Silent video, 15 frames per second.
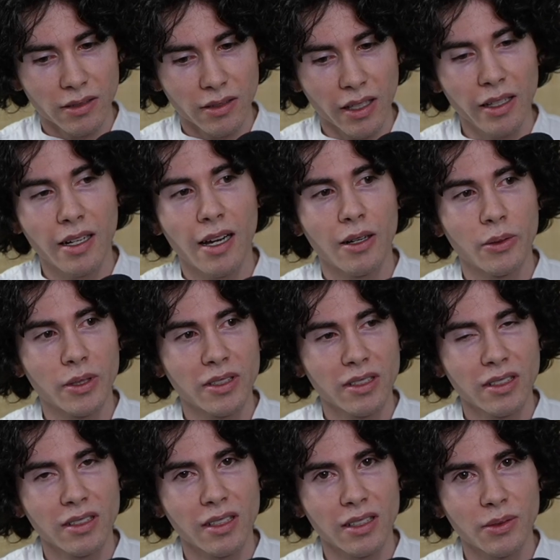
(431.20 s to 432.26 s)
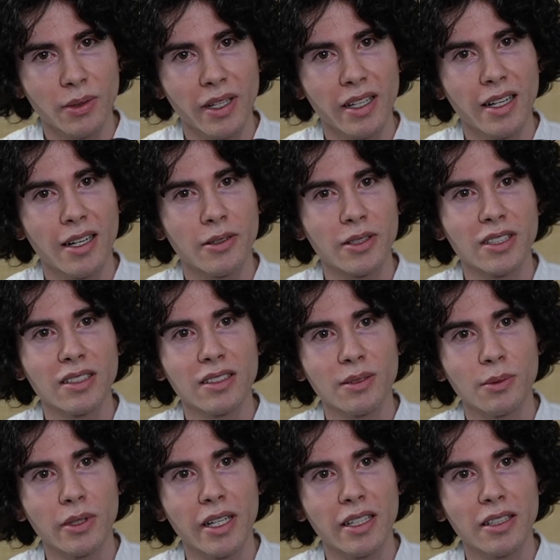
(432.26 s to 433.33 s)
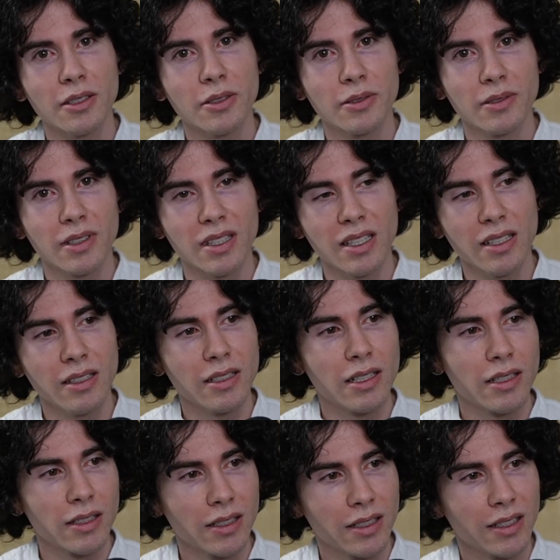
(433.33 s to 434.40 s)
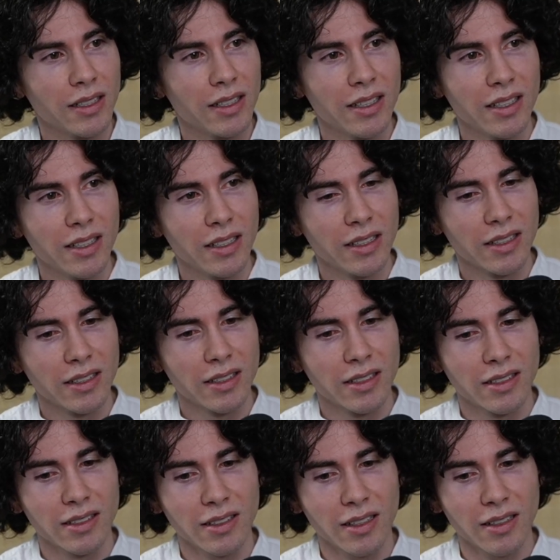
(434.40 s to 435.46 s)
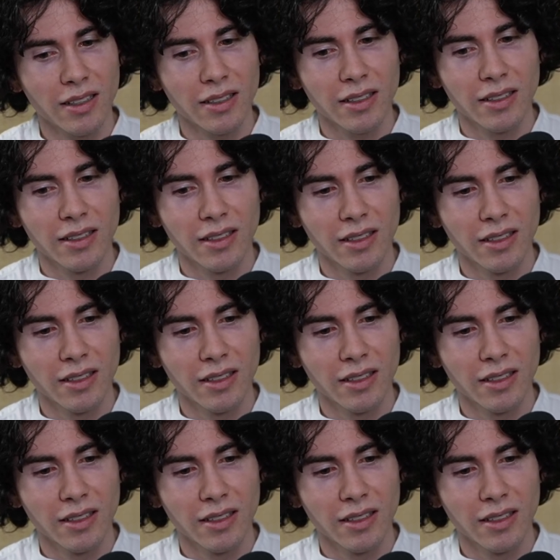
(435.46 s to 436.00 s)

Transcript: 8 hours. That's what 8 hours will get you in the ER. Nothing.